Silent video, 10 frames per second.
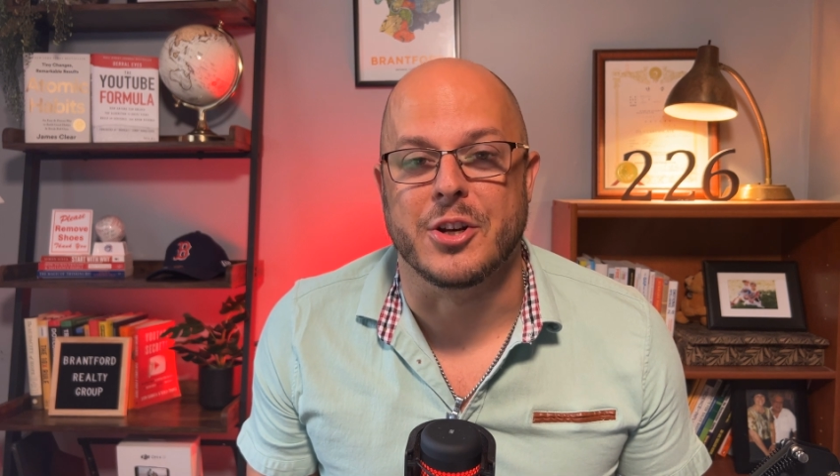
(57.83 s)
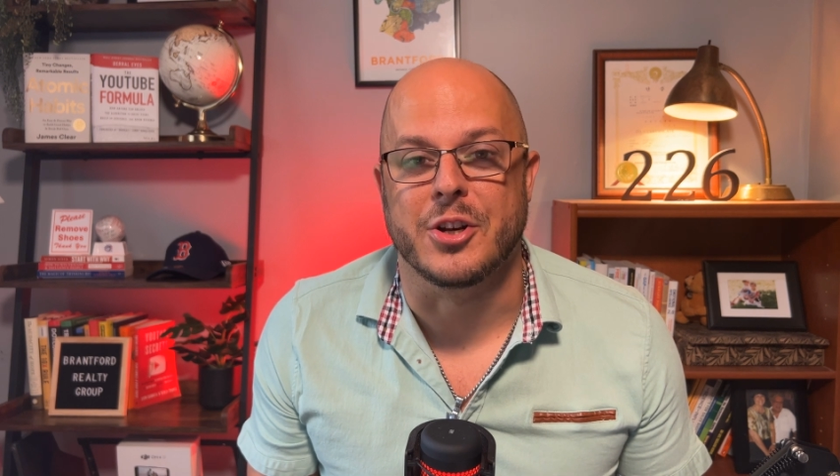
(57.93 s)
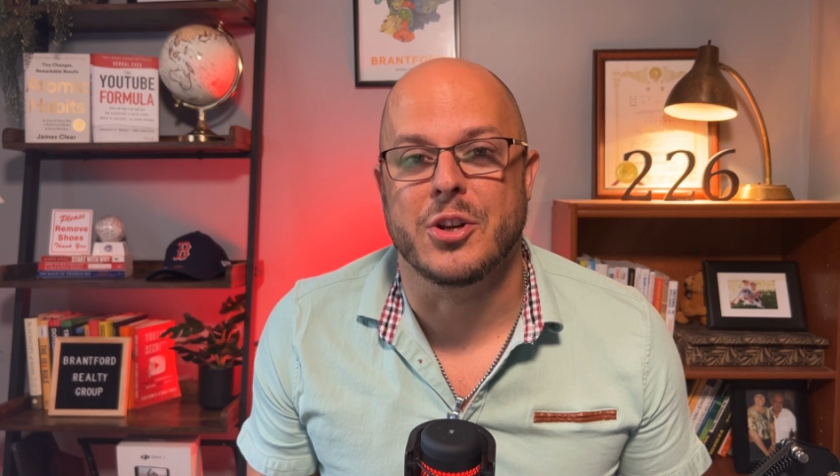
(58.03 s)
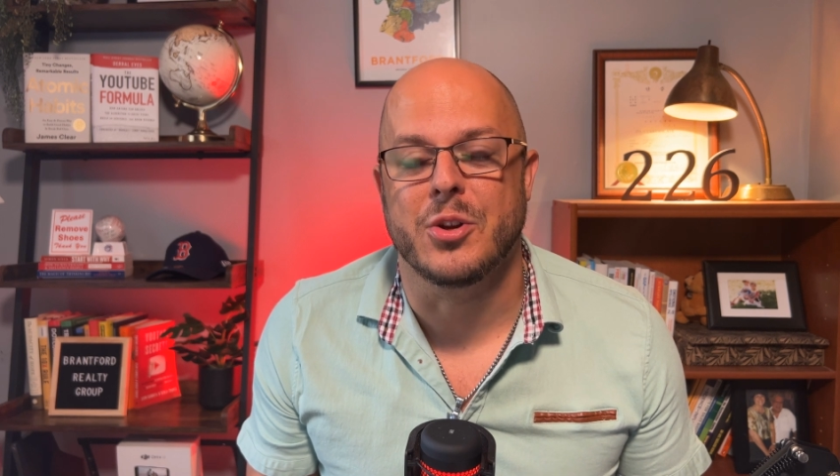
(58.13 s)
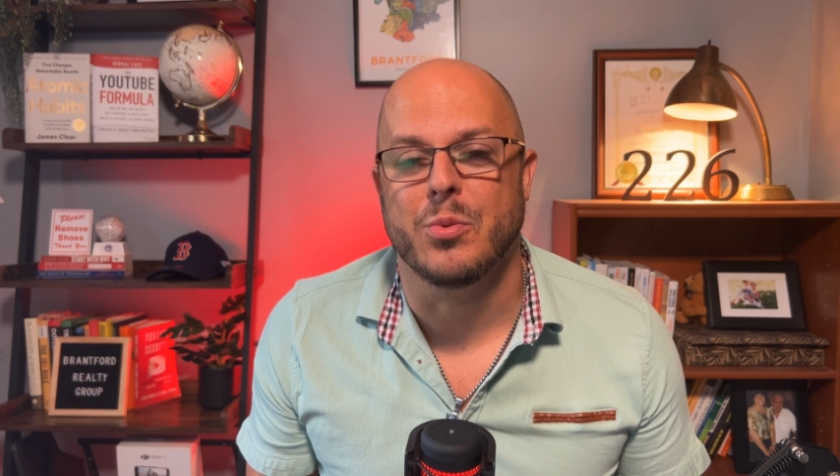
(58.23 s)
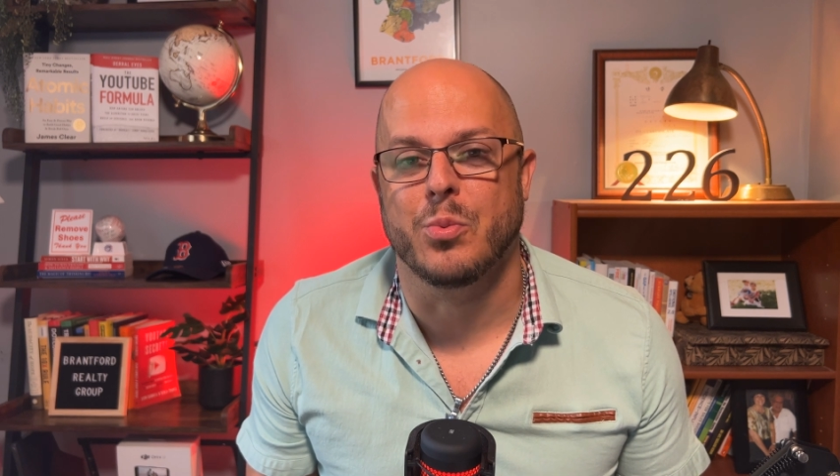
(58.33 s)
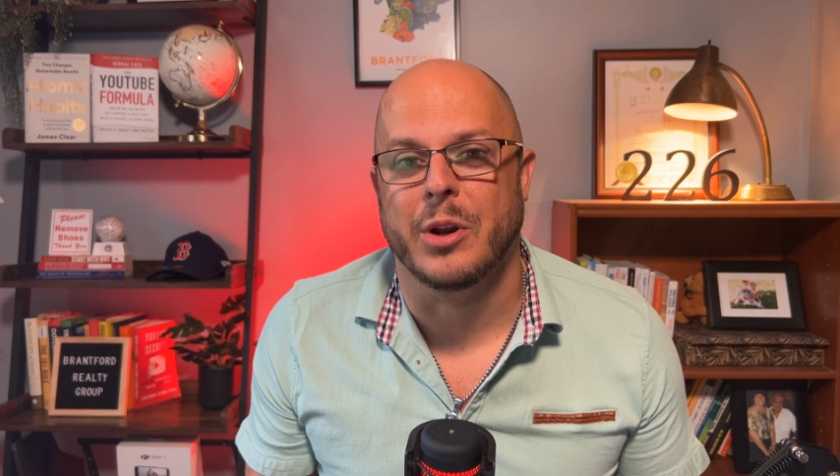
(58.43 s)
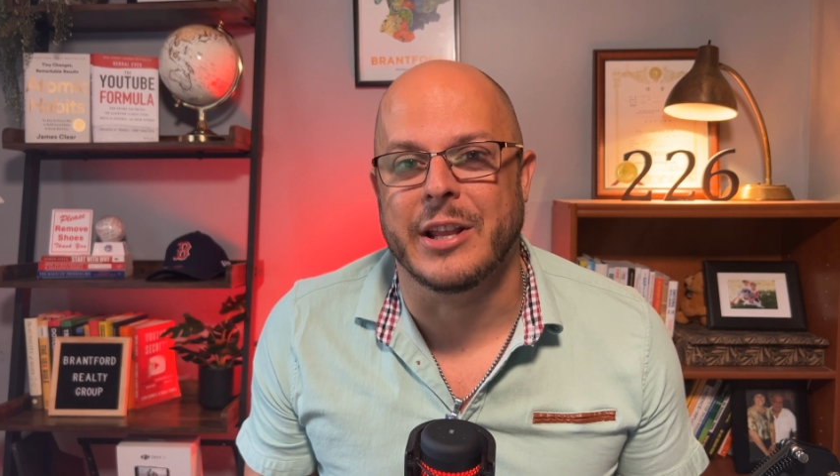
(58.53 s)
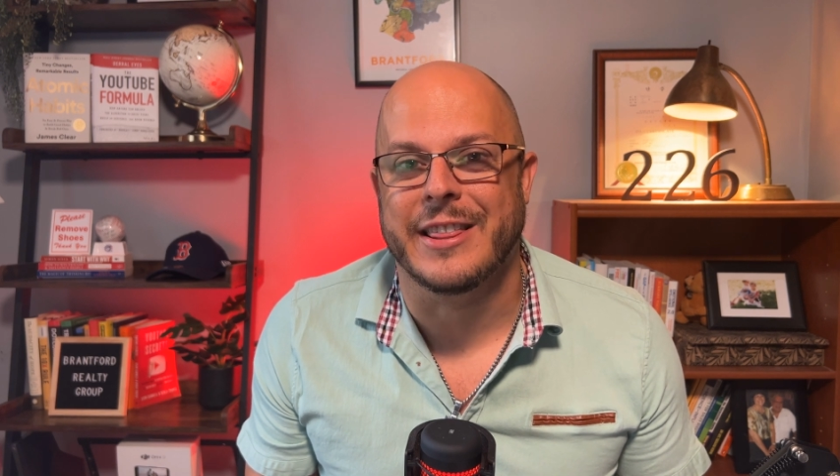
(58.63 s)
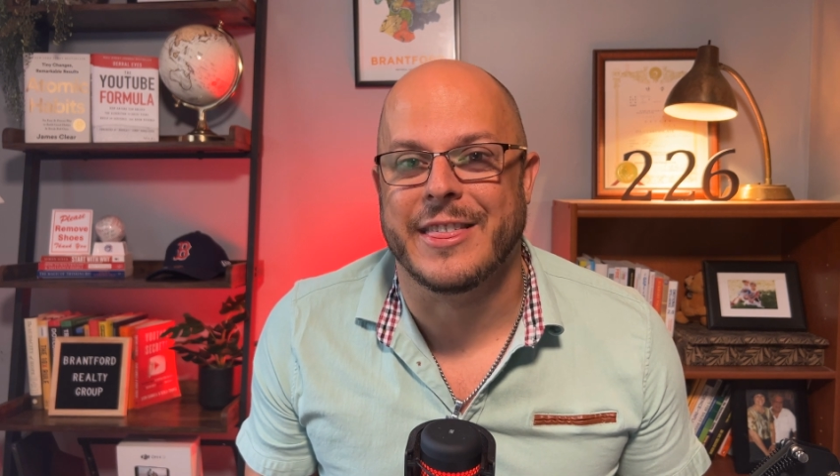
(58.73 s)
Do you
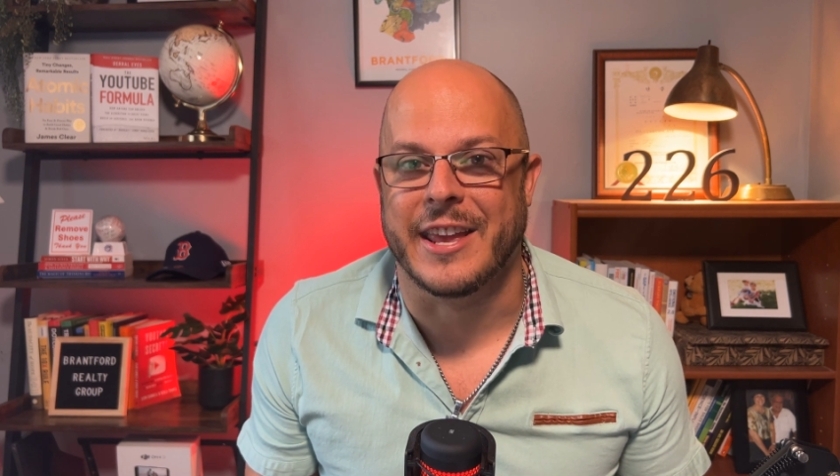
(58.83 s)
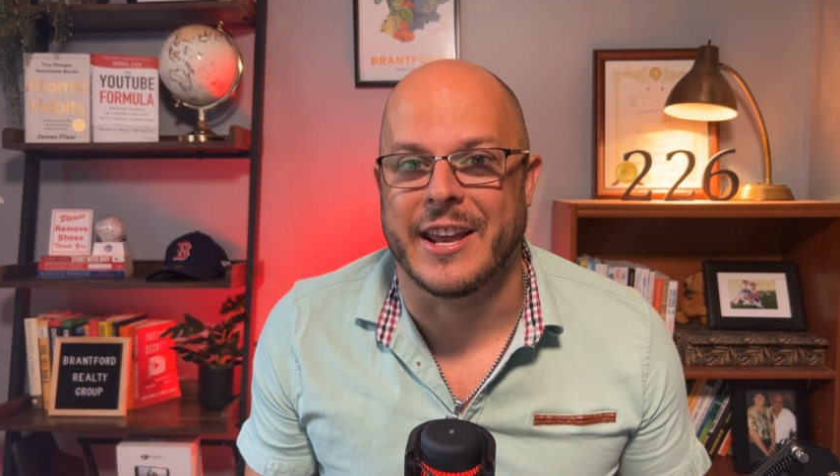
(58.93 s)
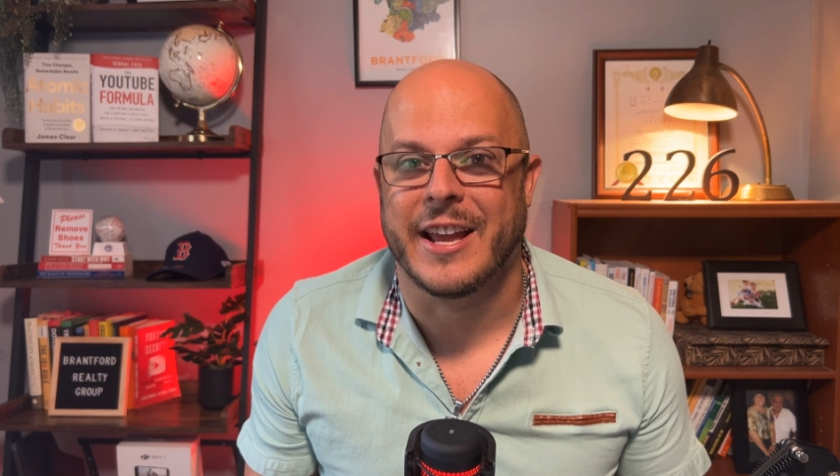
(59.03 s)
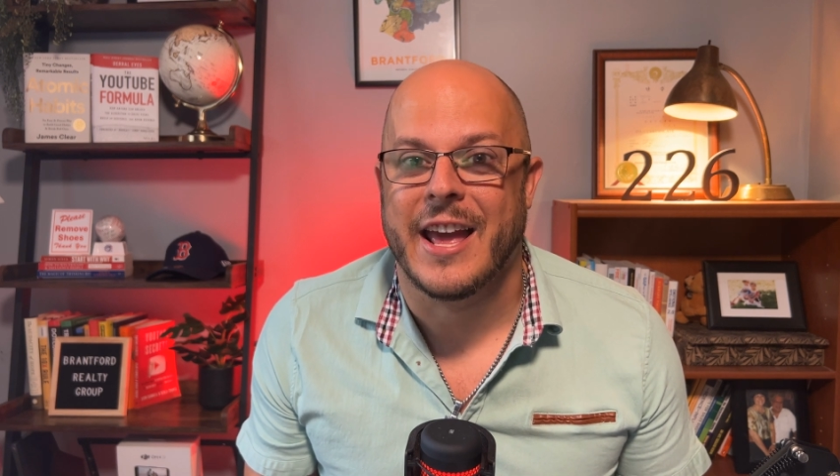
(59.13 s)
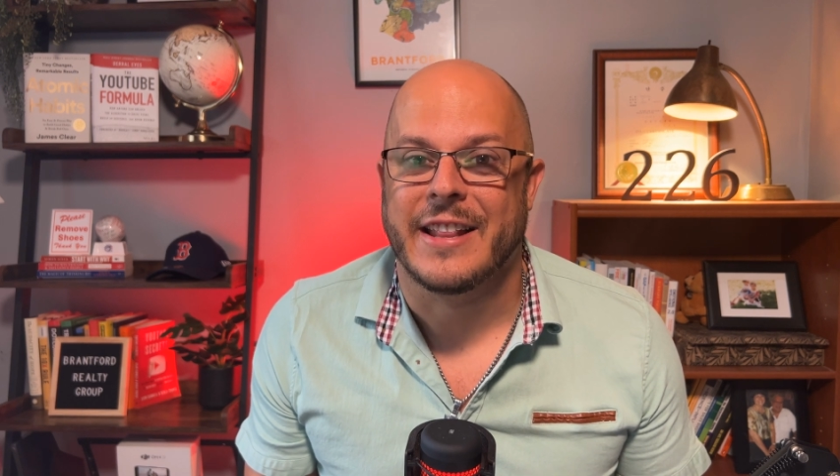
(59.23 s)
really think